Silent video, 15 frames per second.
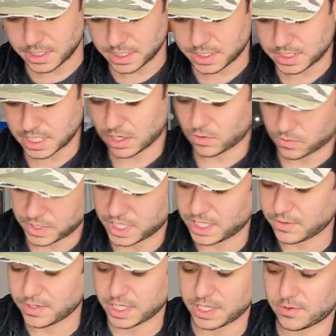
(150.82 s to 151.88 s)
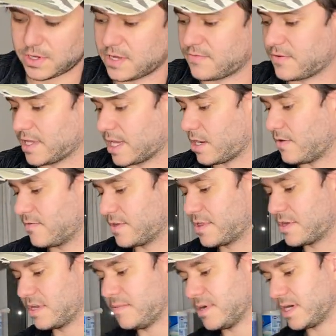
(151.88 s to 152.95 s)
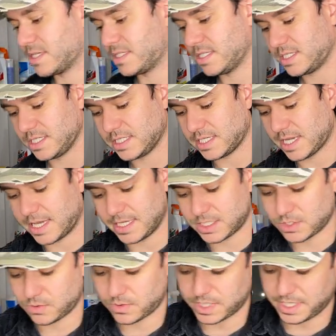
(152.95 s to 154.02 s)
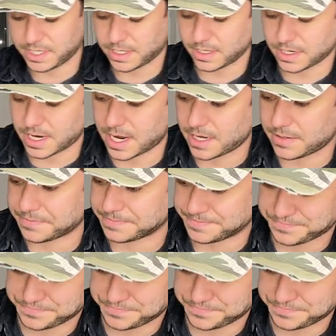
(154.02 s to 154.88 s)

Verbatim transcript: sell really, really well for like over 30 bucks. This is like a $20 item